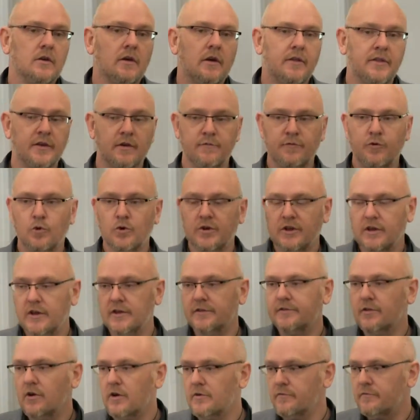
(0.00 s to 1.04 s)
I think 40
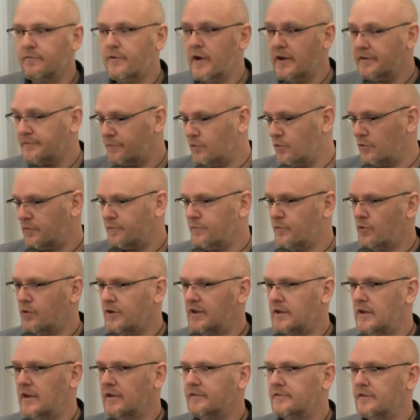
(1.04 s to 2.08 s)
years on, fast forward
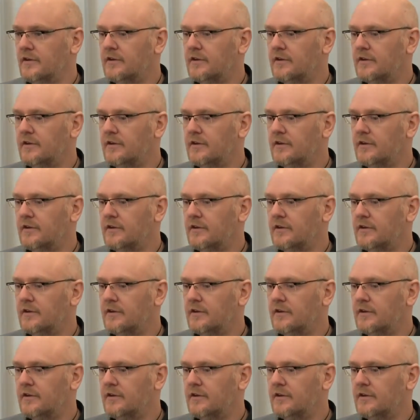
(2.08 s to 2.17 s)
40 years,